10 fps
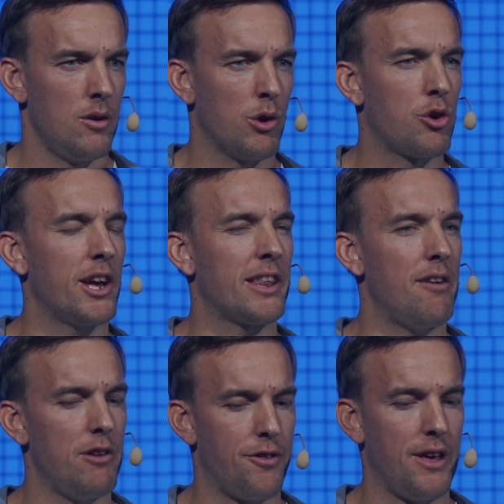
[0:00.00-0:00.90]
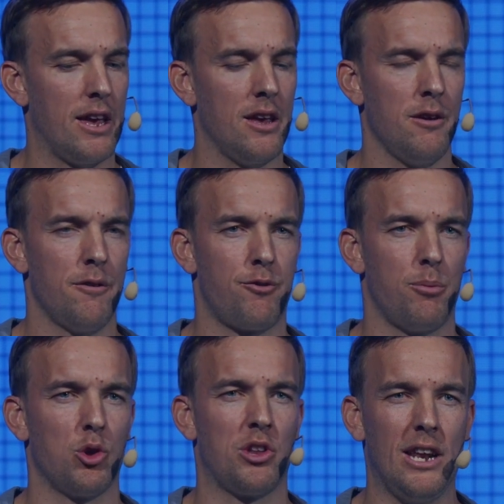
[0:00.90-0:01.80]
We connect everything from
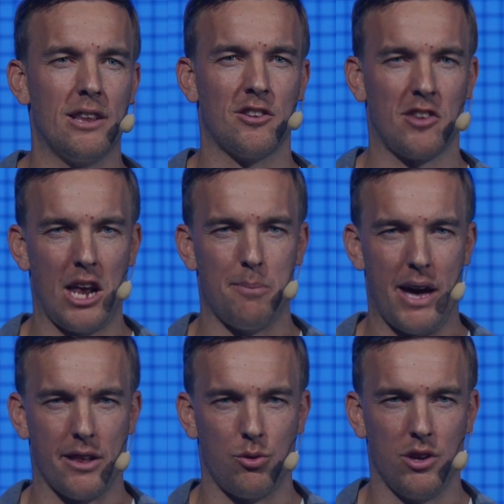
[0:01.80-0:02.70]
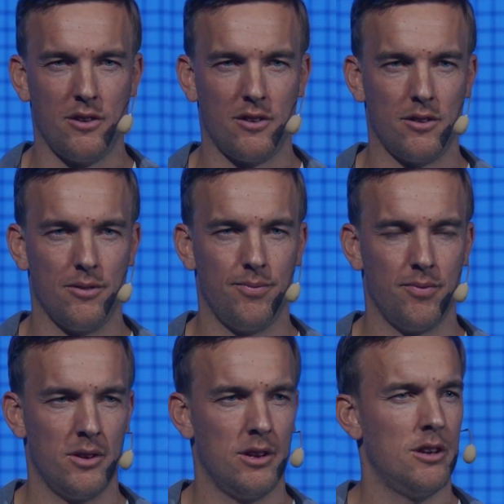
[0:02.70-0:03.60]
utility scale batteries
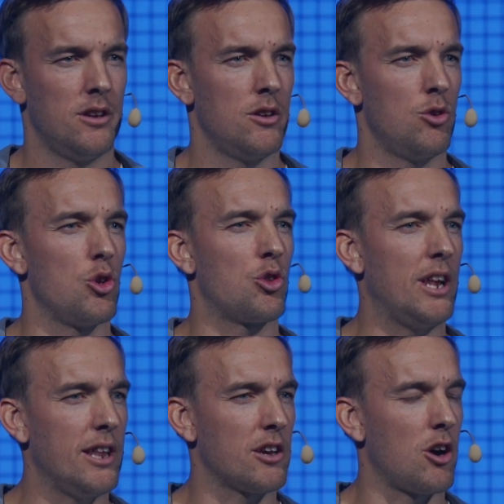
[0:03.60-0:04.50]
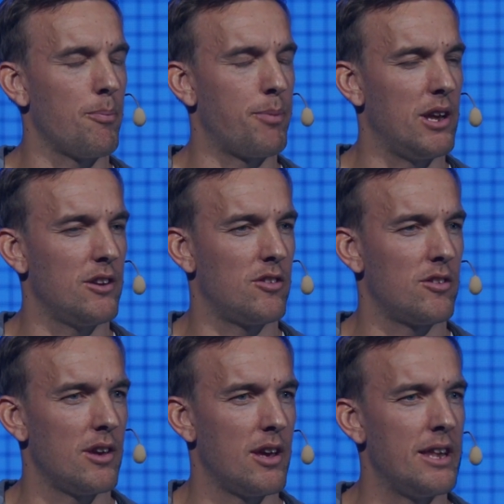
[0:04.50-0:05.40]
to utility companies
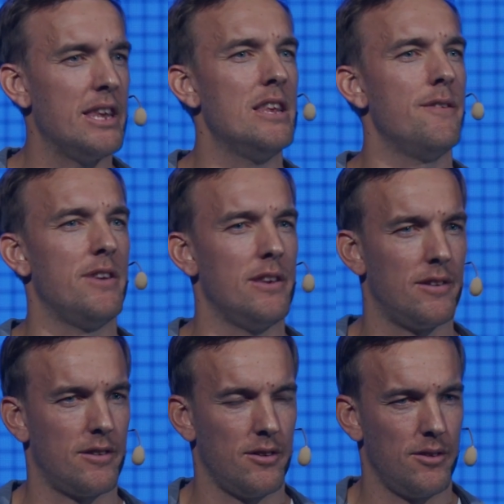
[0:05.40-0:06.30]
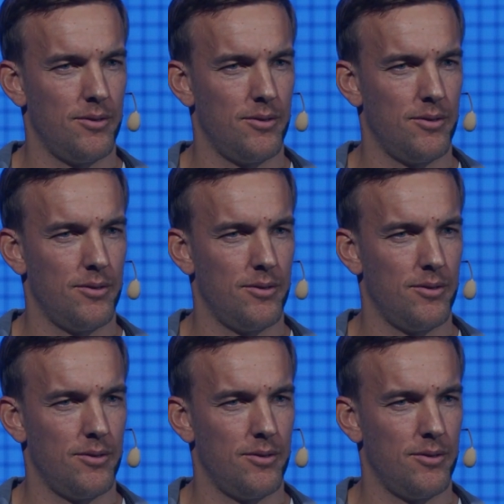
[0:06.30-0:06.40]
and EVs.